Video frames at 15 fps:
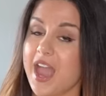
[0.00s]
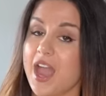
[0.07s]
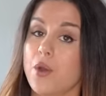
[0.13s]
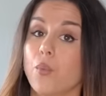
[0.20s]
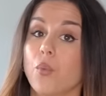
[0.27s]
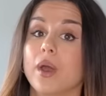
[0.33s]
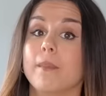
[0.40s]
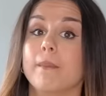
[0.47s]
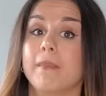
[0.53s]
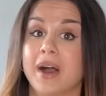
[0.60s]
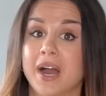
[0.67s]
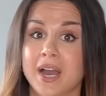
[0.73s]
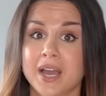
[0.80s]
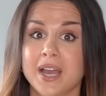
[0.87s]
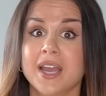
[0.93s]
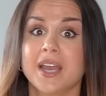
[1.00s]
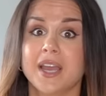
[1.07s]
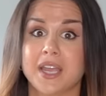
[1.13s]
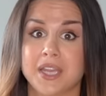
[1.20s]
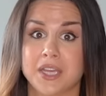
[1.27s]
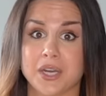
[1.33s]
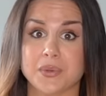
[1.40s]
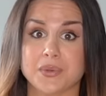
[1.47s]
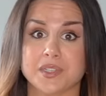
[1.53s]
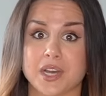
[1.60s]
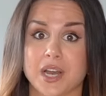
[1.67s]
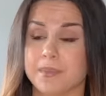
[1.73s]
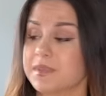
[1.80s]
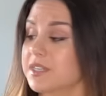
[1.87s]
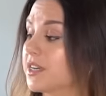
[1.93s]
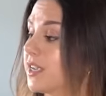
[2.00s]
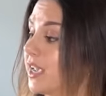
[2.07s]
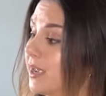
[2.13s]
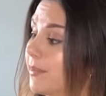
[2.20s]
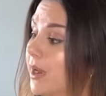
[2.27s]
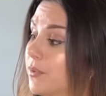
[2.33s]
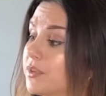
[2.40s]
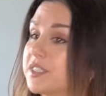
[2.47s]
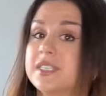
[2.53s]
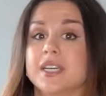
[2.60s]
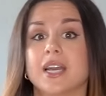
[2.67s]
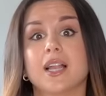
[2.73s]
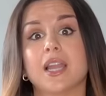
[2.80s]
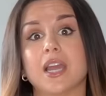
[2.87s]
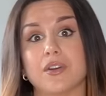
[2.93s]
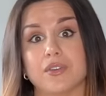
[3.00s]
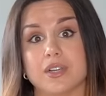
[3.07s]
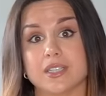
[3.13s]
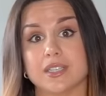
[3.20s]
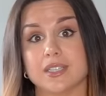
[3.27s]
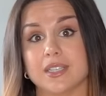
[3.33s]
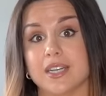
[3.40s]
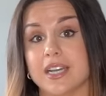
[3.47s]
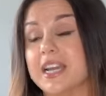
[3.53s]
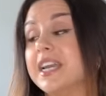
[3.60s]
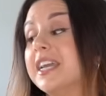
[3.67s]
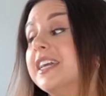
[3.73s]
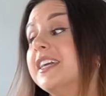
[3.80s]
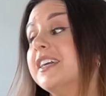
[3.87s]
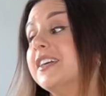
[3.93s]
And when my Innosupps came out with CLA recently,